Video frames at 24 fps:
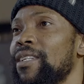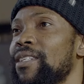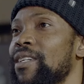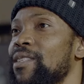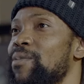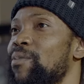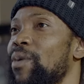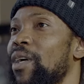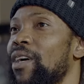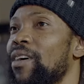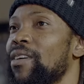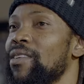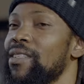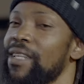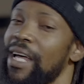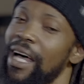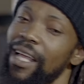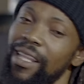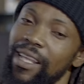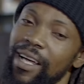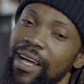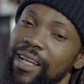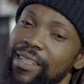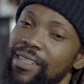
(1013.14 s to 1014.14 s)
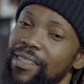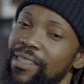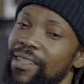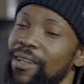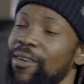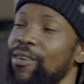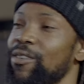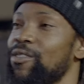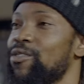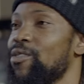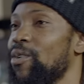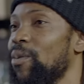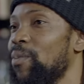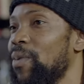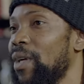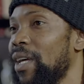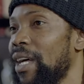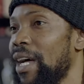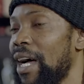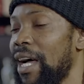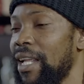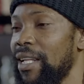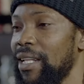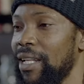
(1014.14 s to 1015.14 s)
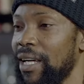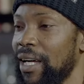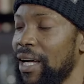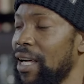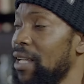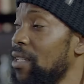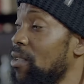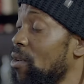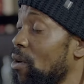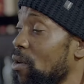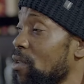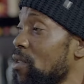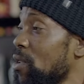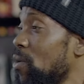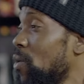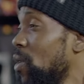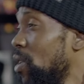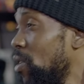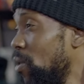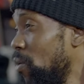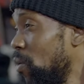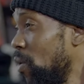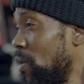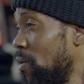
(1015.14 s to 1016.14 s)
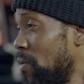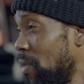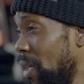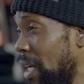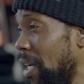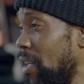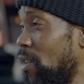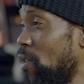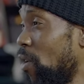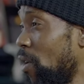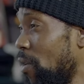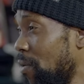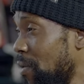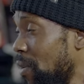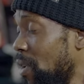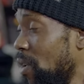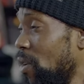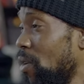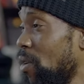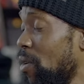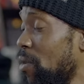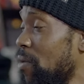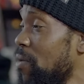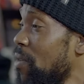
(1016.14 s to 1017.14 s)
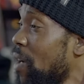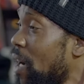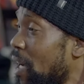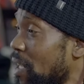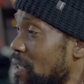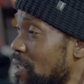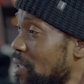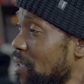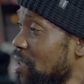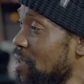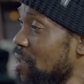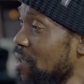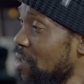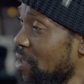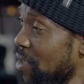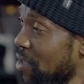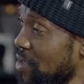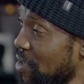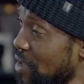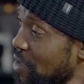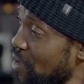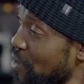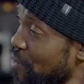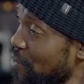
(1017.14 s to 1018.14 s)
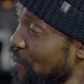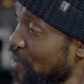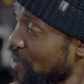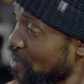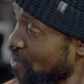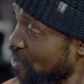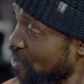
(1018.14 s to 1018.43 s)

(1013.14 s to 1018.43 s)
just because other artists are not dropping under, and also we've laid off a lot of artists, it's just a